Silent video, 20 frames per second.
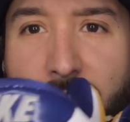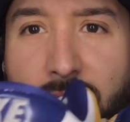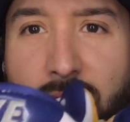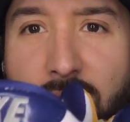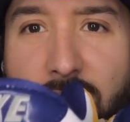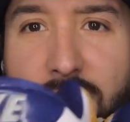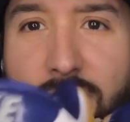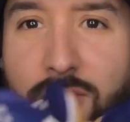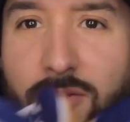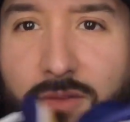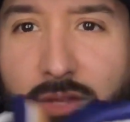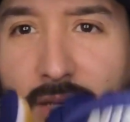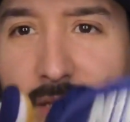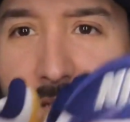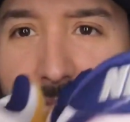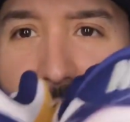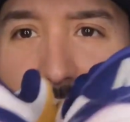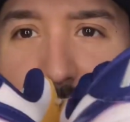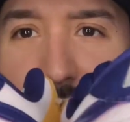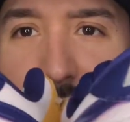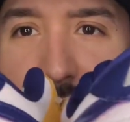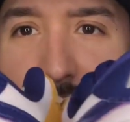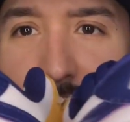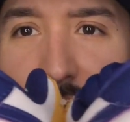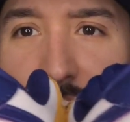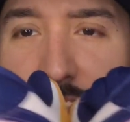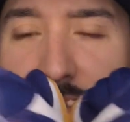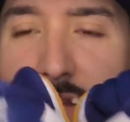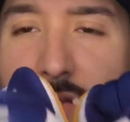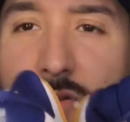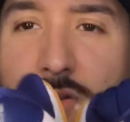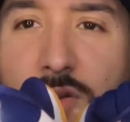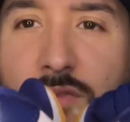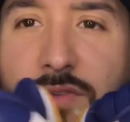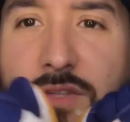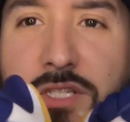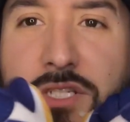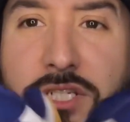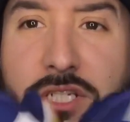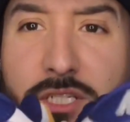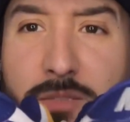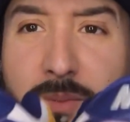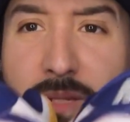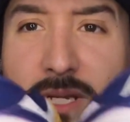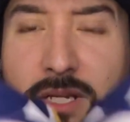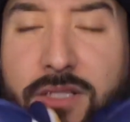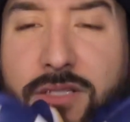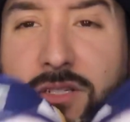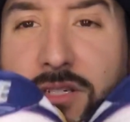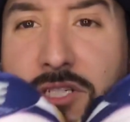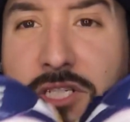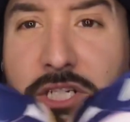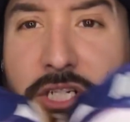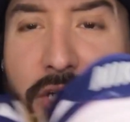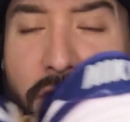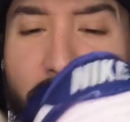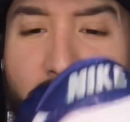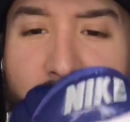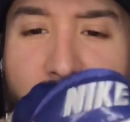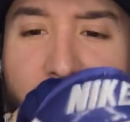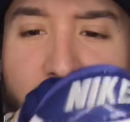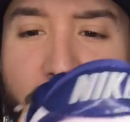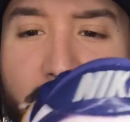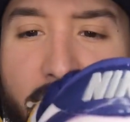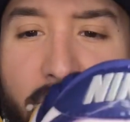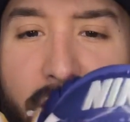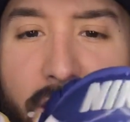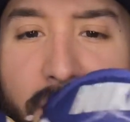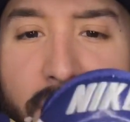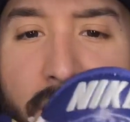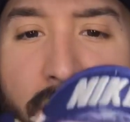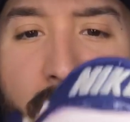I don't like that. And I don't know if it's just because they're GRs and